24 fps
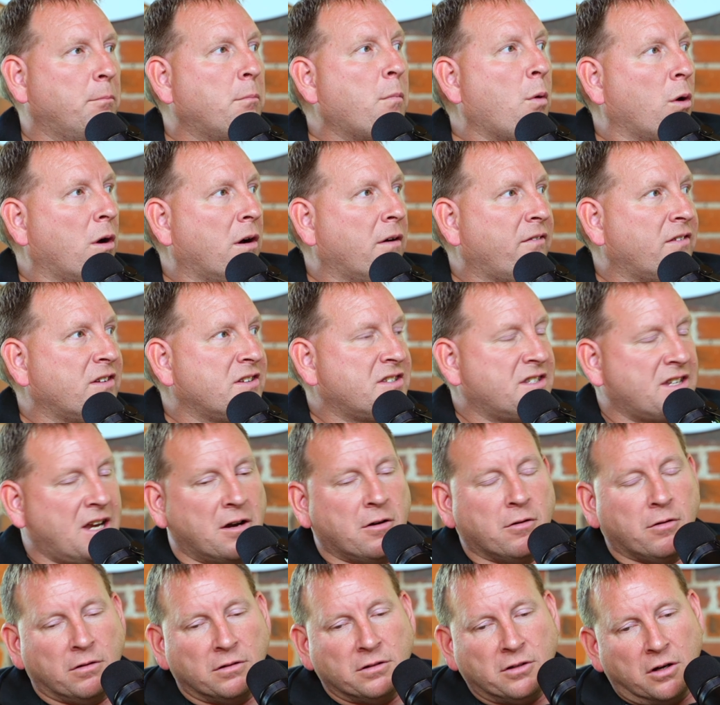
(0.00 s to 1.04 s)
of more of a
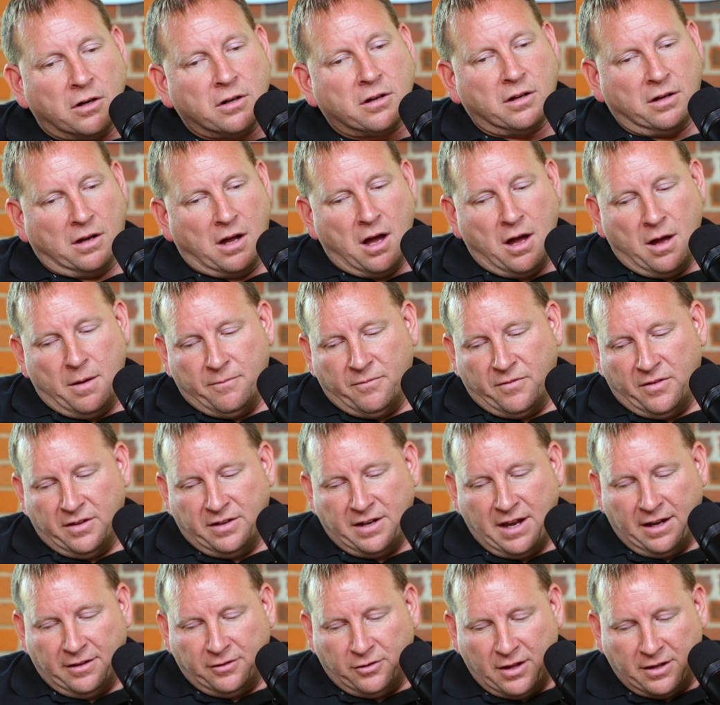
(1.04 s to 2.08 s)
sterile look for the
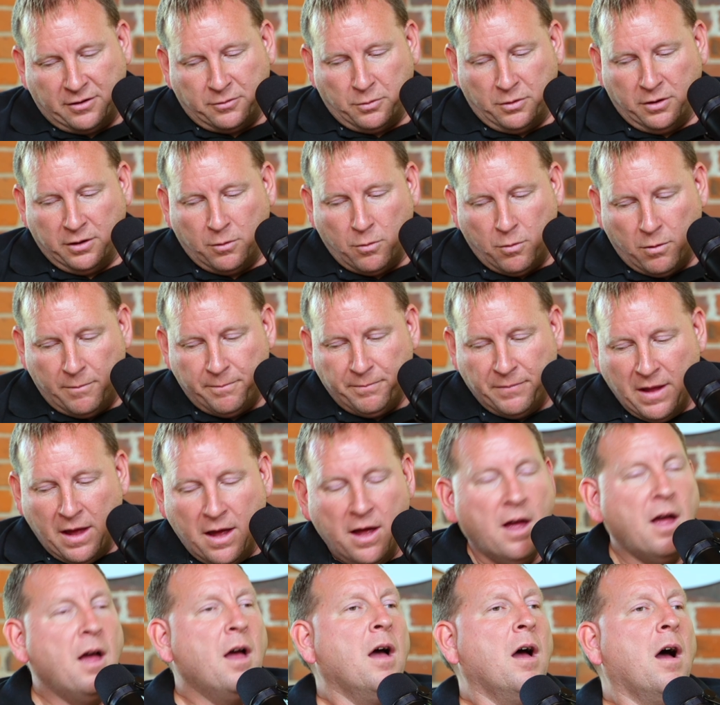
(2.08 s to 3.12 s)
tank. So that's really cool.
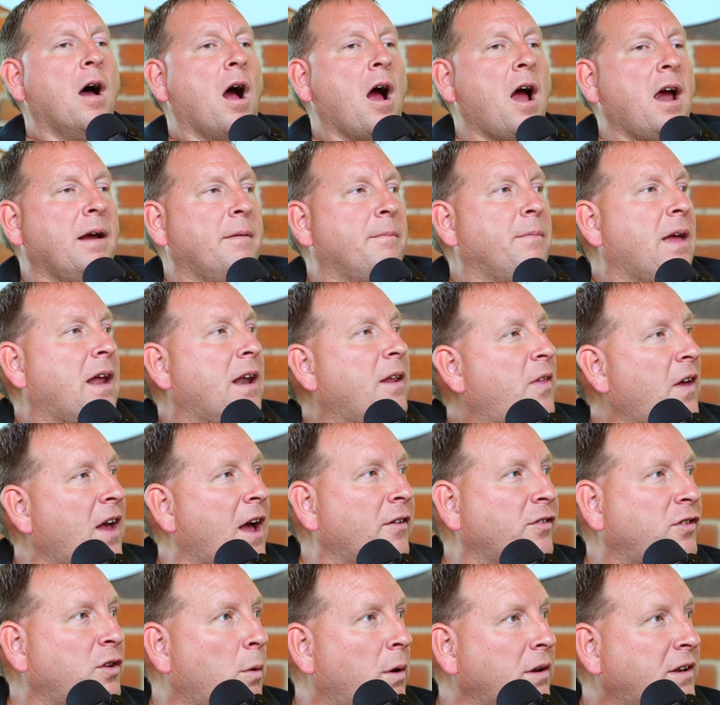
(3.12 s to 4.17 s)
All right. Anything
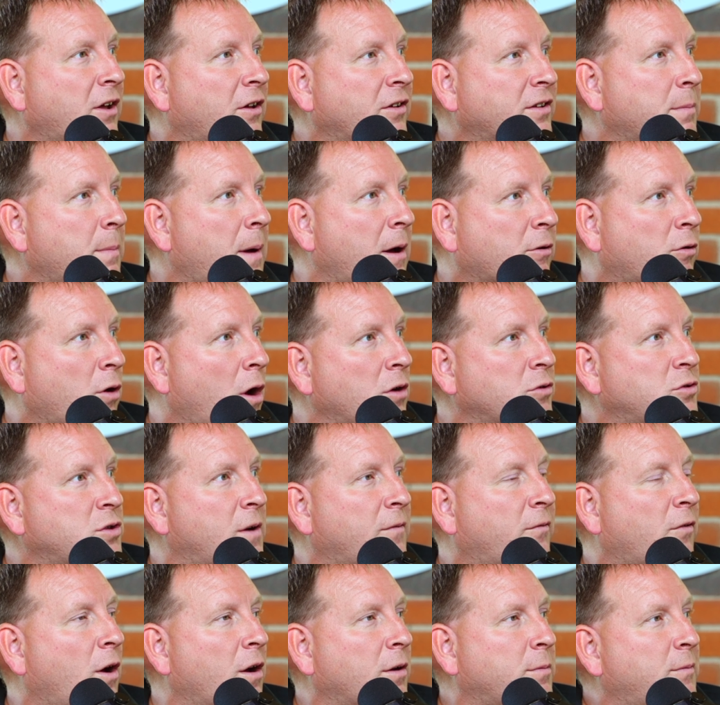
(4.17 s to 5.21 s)
else you want to tell us about crown tree
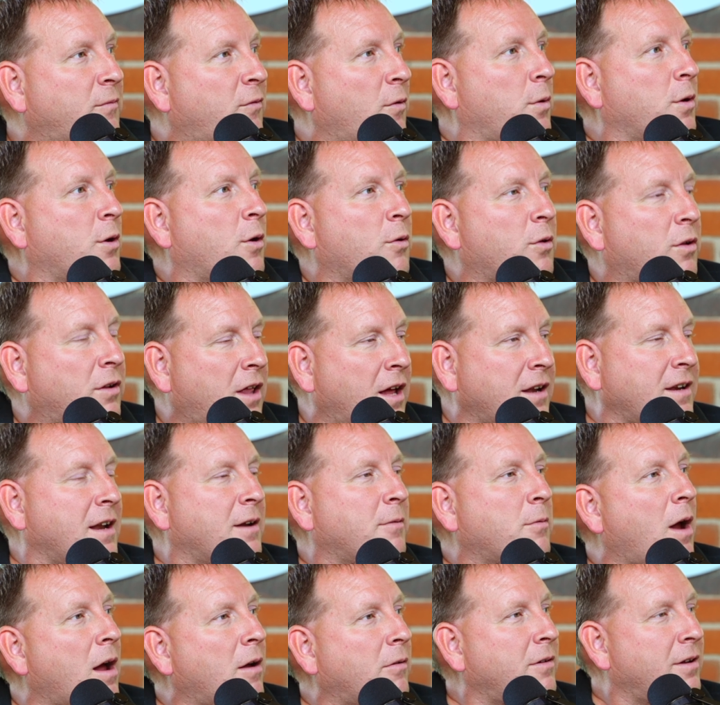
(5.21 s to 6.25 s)
frogs before we go to the
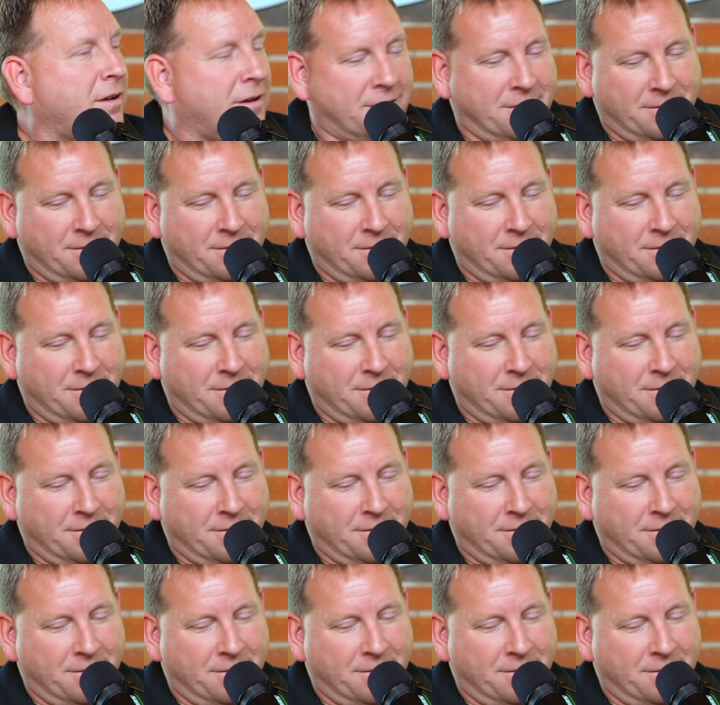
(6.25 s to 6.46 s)
lightning round?